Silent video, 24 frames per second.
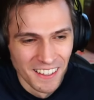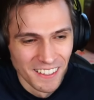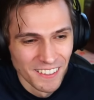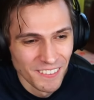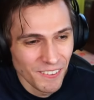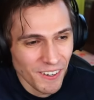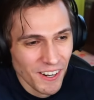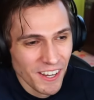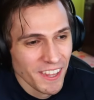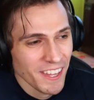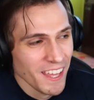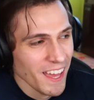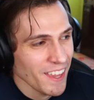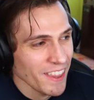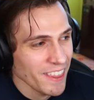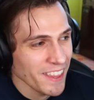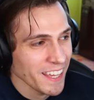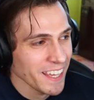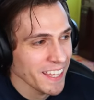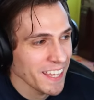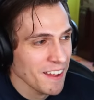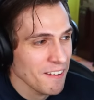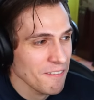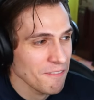they have?
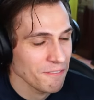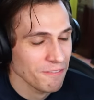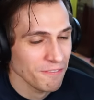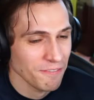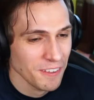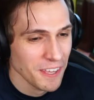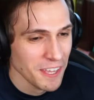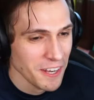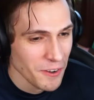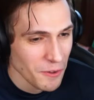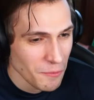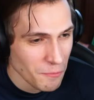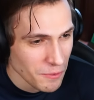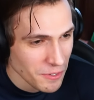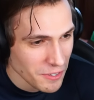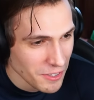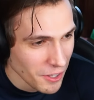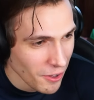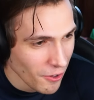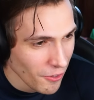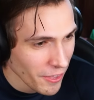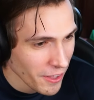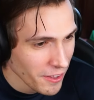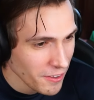They can't feed them
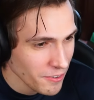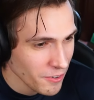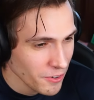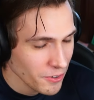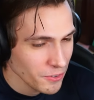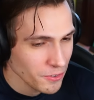all that,